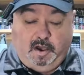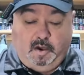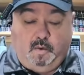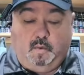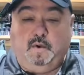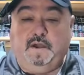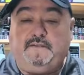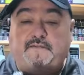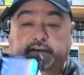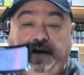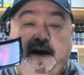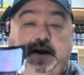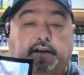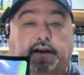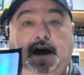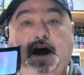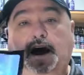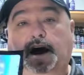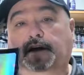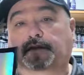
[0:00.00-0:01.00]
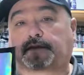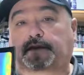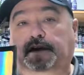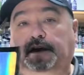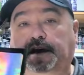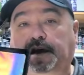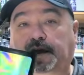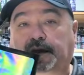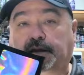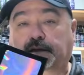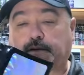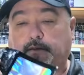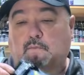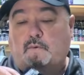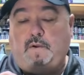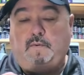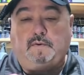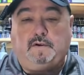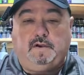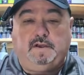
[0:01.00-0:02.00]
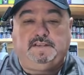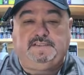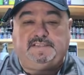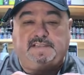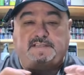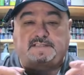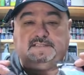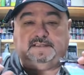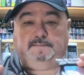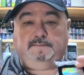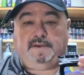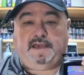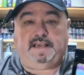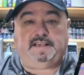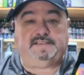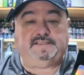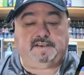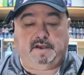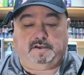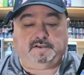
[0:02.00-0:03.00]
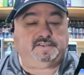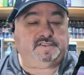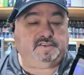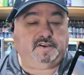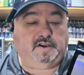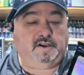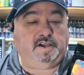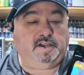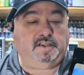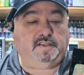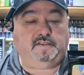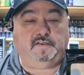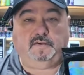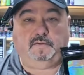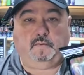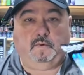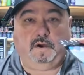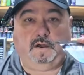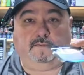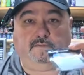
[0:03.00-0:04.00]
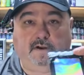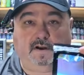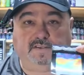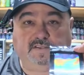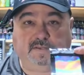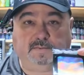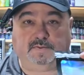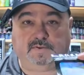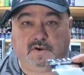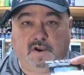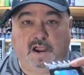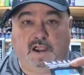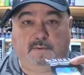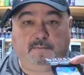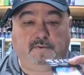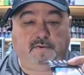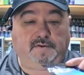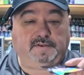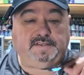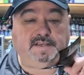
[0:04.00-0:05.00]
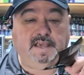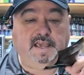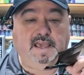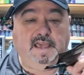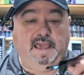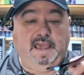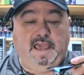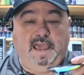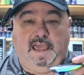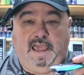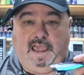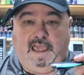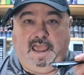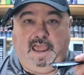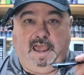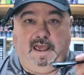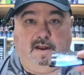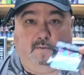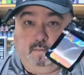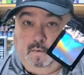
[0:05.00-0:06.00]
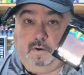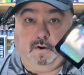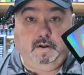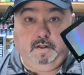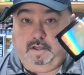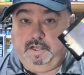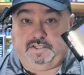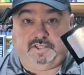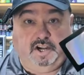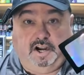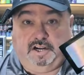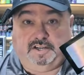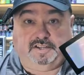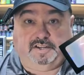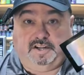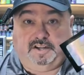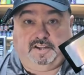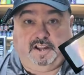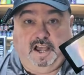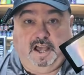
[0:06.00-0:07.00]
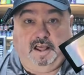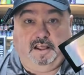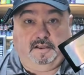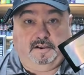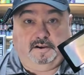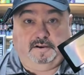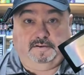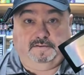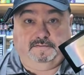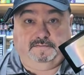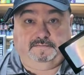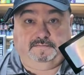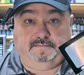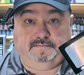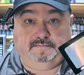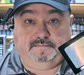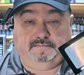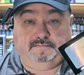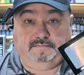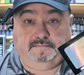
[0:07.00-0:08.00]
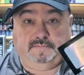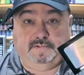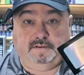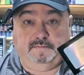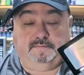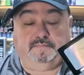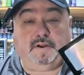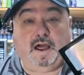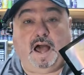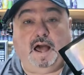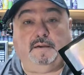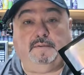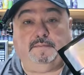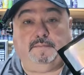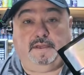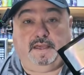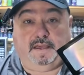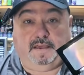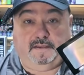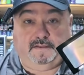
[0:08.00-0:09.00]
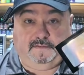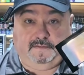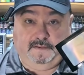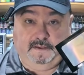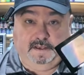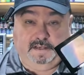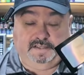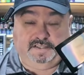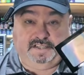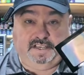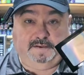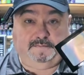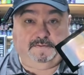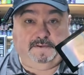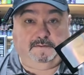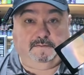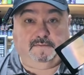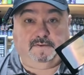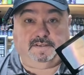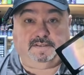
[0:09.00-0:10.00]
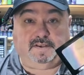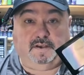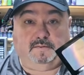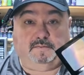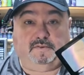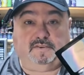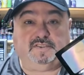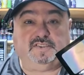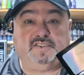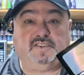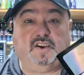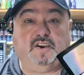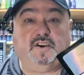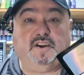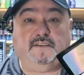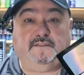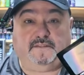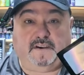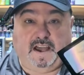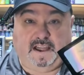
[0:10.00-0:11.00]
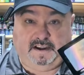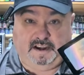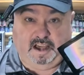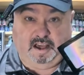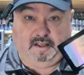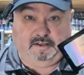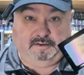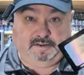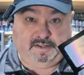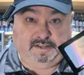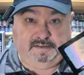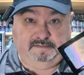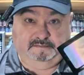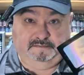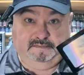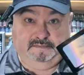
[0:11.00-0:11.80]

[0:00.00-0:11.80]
We found out that we were going to send some baits to Australia to one of our subscribers, and we're only charging $1. Problem is, shipping was almost $35.